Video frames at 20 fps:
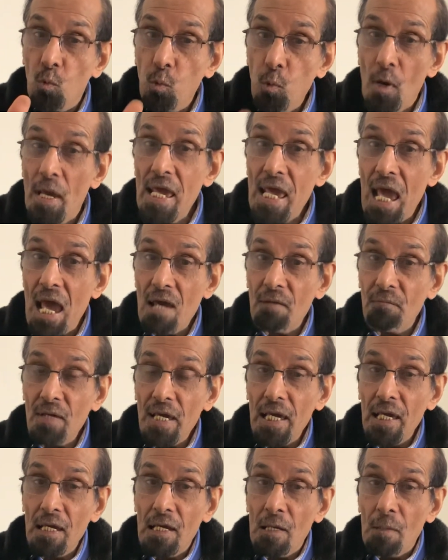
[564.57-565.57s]
we have
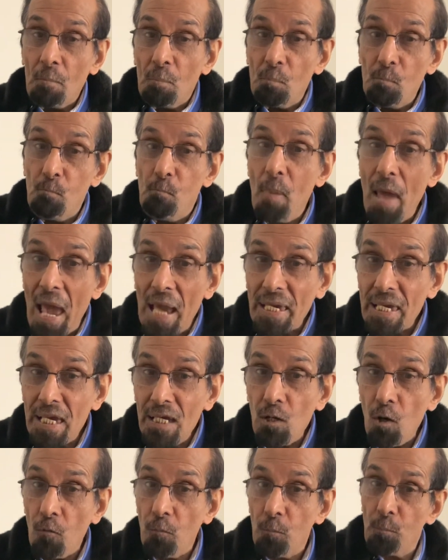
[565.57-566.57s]
a
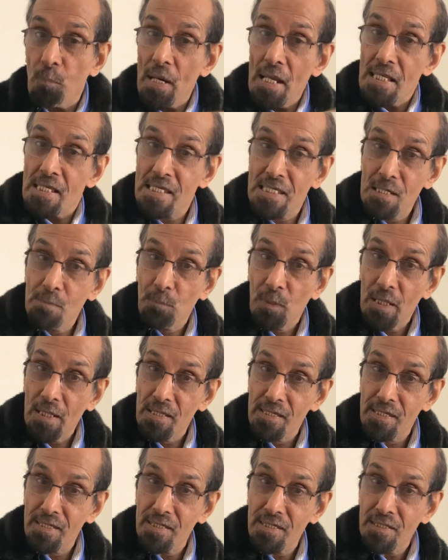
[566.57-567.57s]
backing of
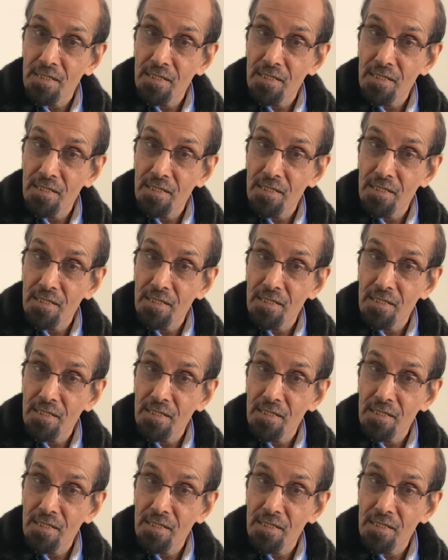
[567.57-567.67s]
principles.